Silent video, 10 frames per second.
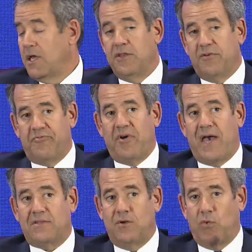The
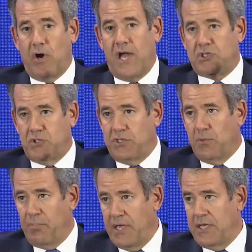fact that we're actually
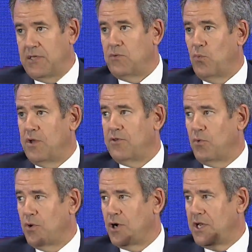debating whether
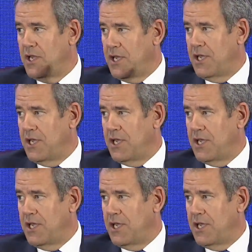we're going to